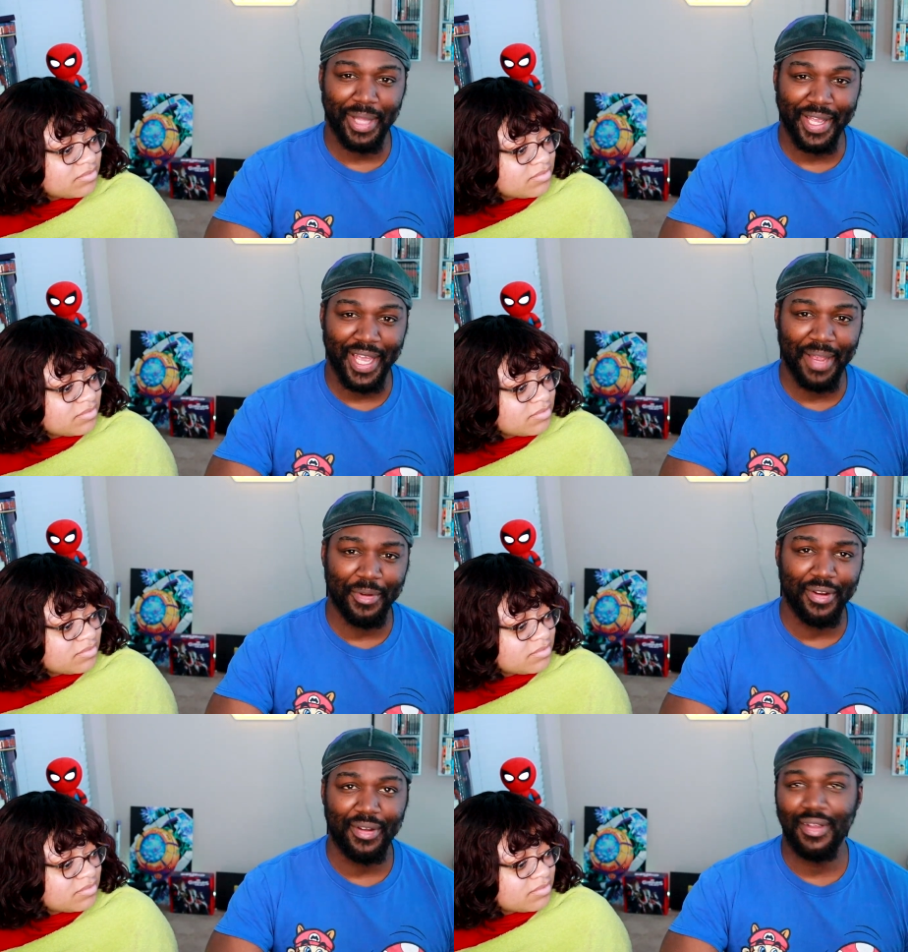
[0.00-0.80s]
Speaker 1: Black
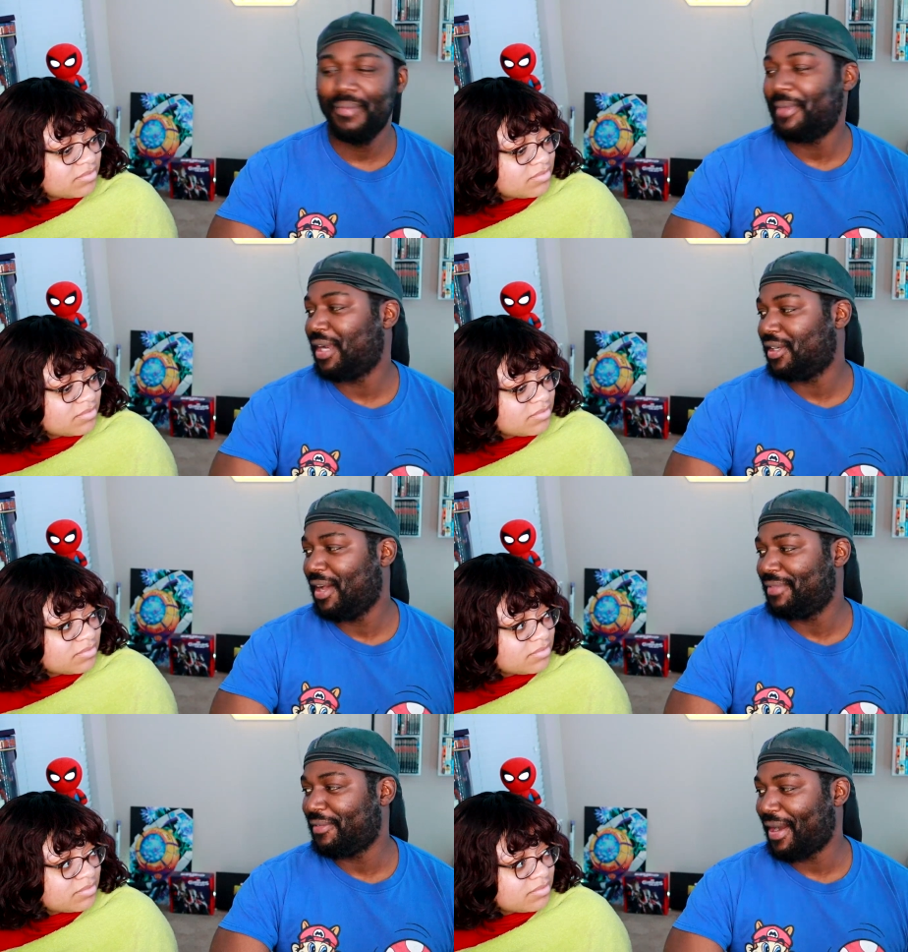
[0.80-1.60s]
Gamer. My
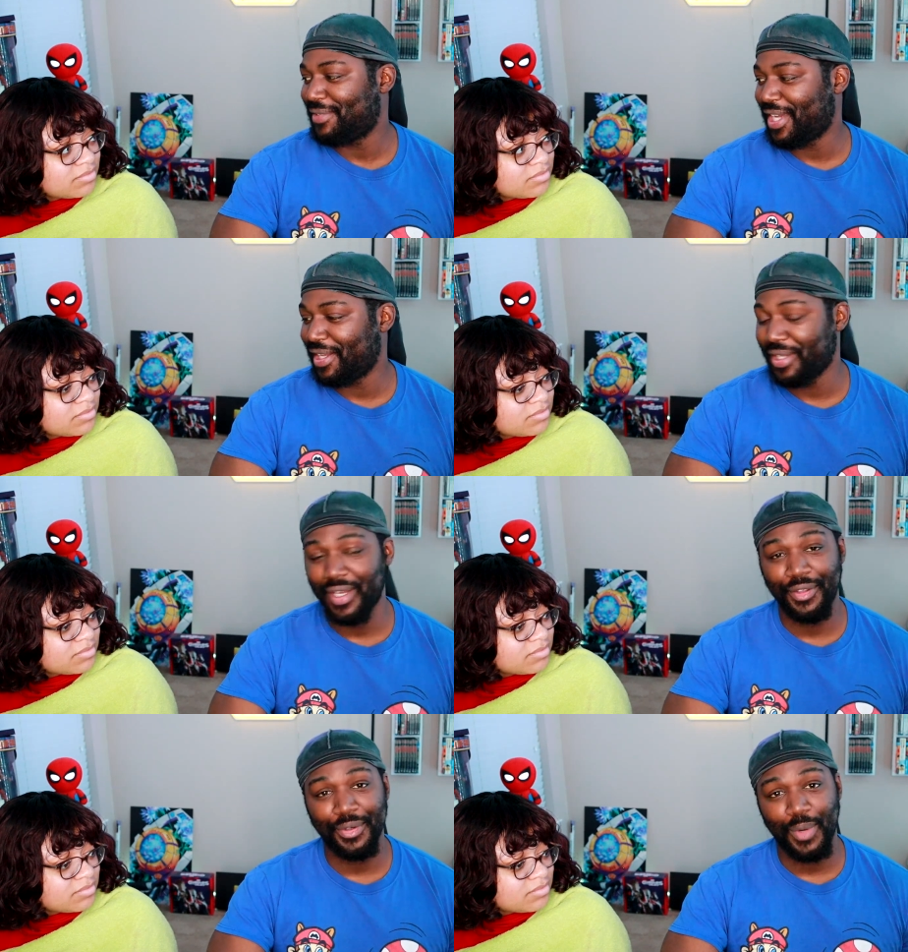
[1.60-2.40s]
lovely wife Johnnie Lee
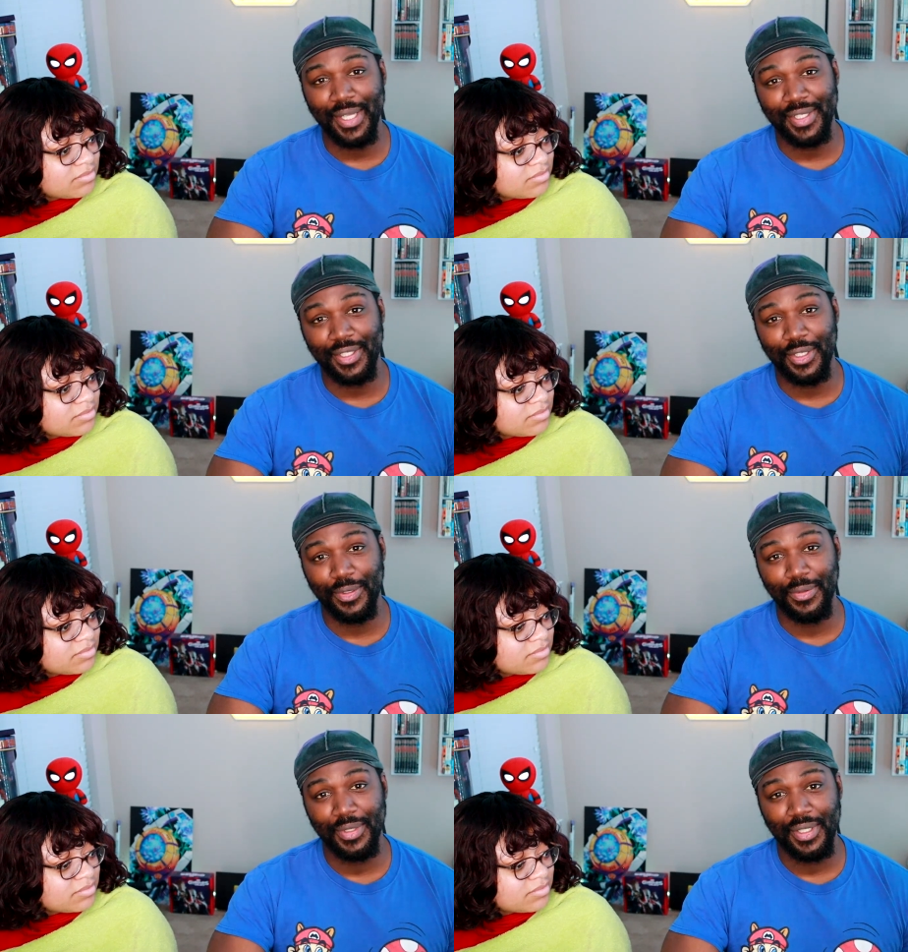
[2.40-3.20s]
on the ones and
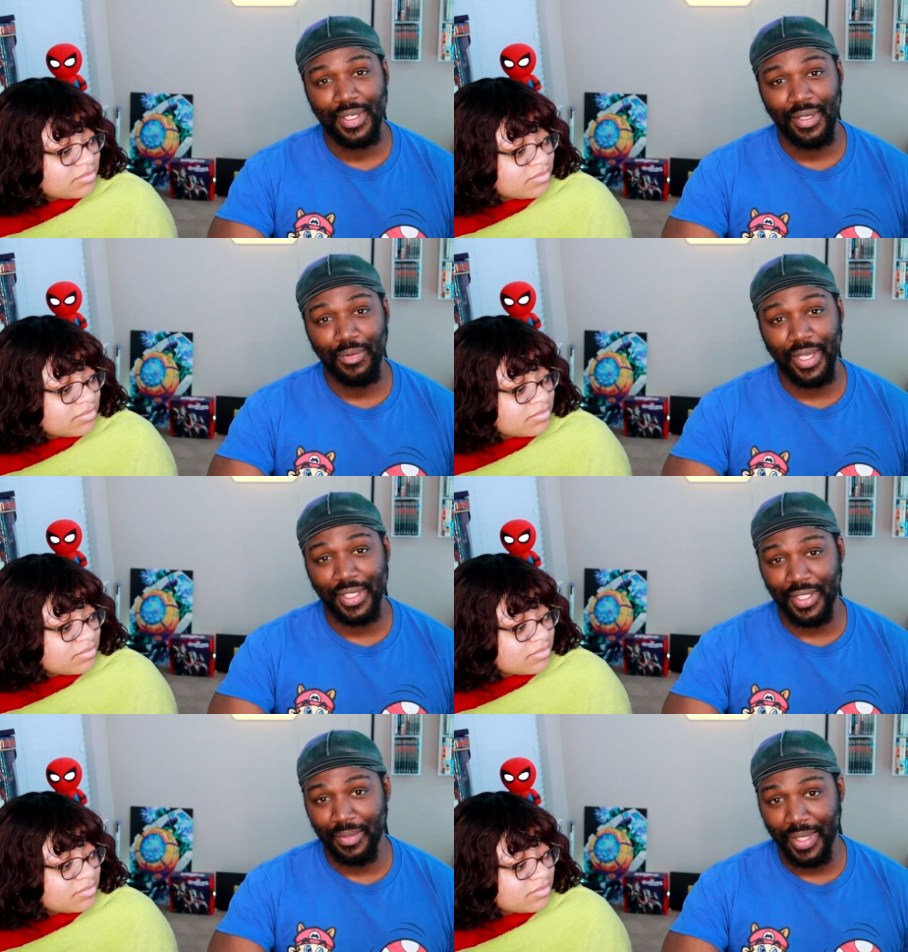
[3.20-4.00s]
twos. We
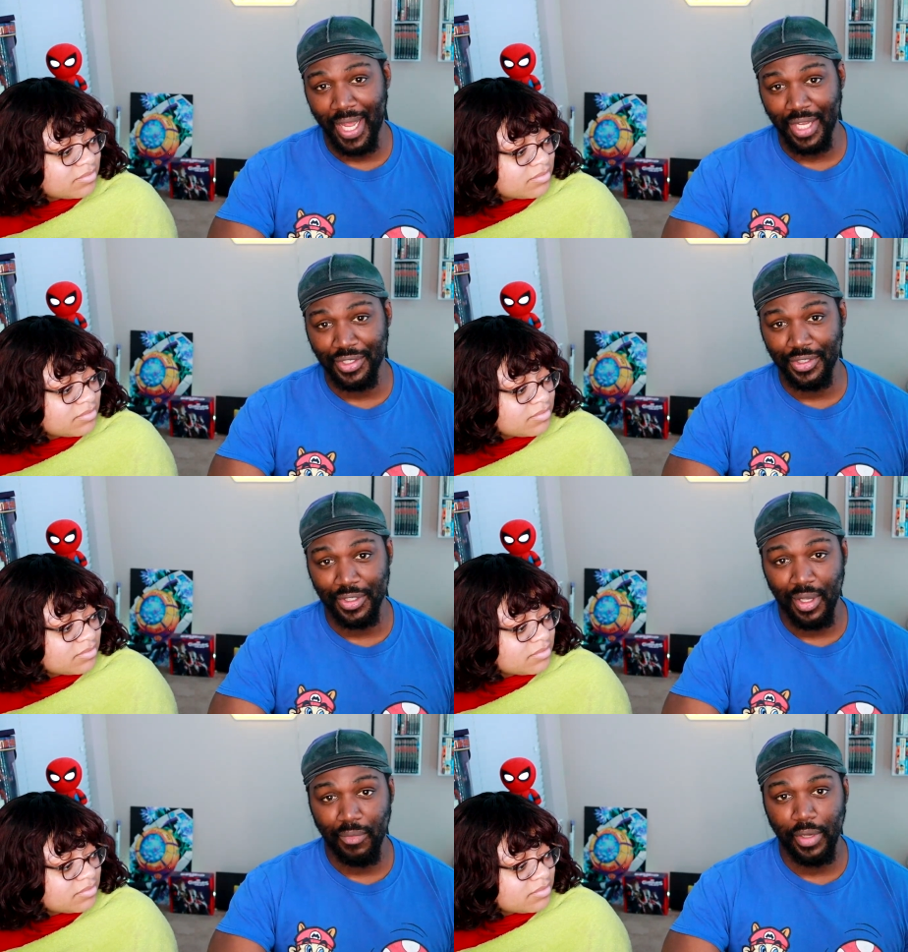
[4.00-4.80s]
ain't seen the
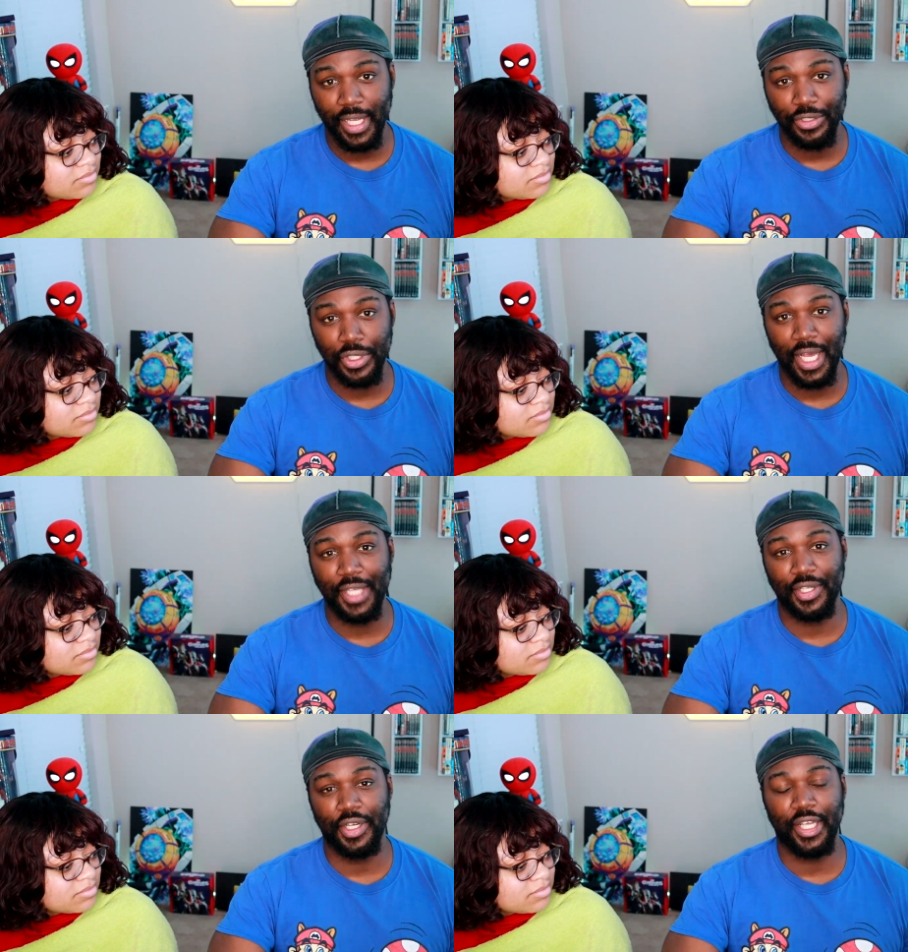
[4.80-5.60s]
reactions. We'll catch you
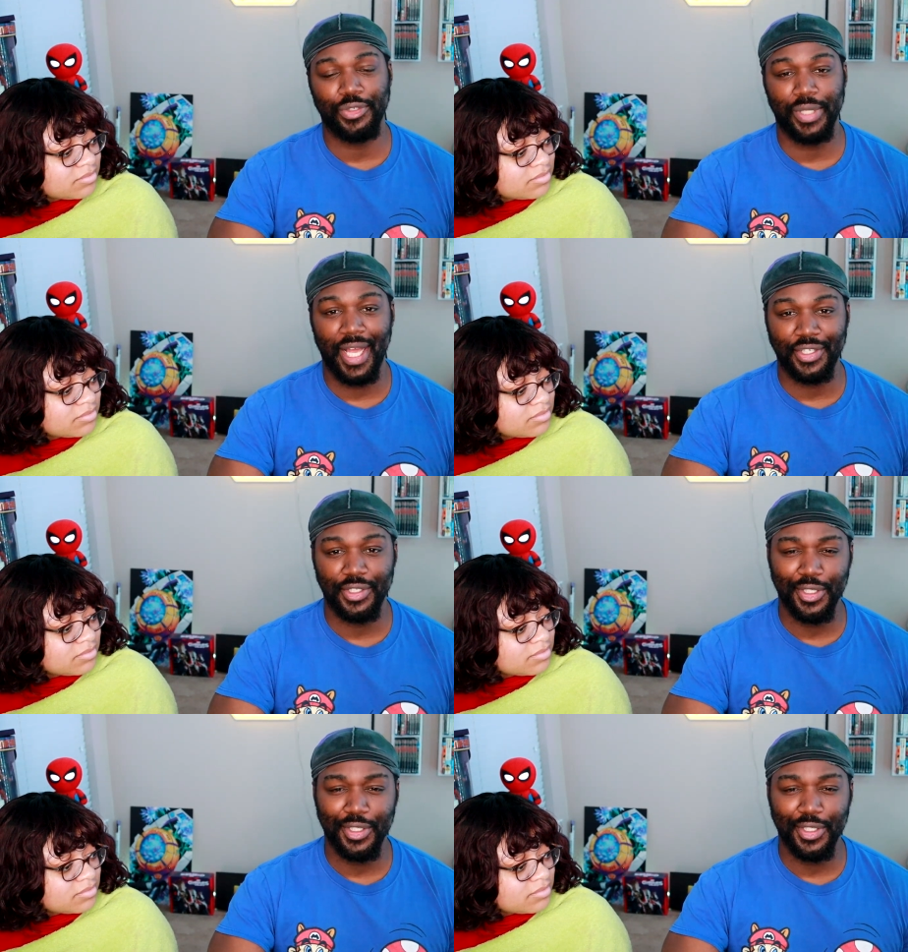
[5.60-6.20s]
guys for the next reaction